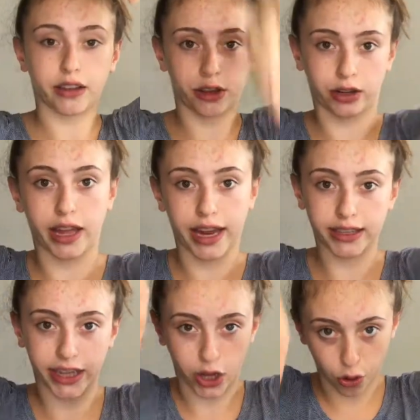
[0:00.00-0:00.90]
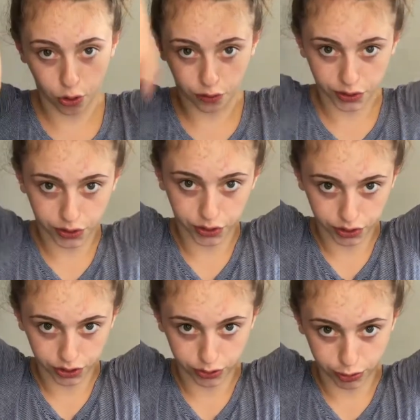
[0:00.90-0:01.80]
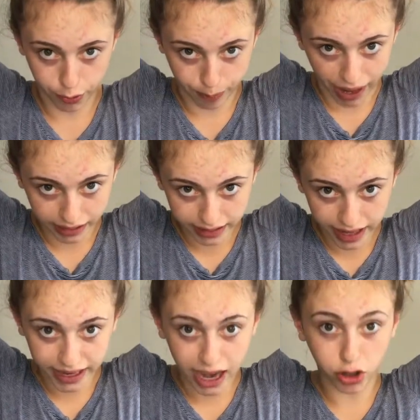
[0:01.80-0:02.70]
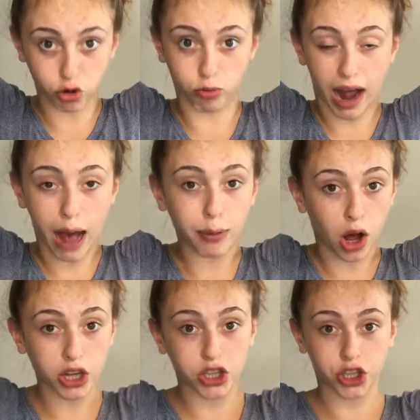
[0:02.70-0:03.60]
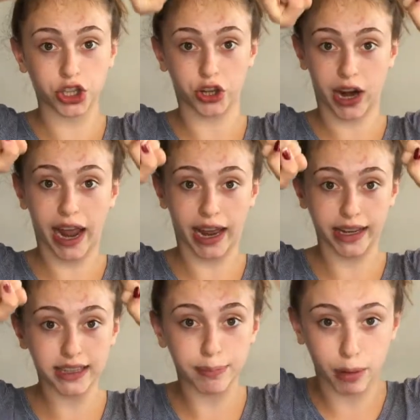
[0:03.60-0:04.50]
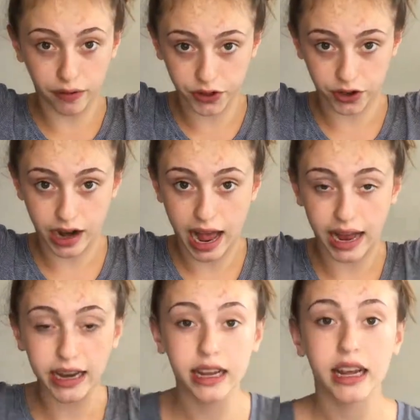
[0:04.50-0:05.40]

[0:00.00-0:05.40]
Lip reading: their legs like over your back leg and grab onto your hands above your head.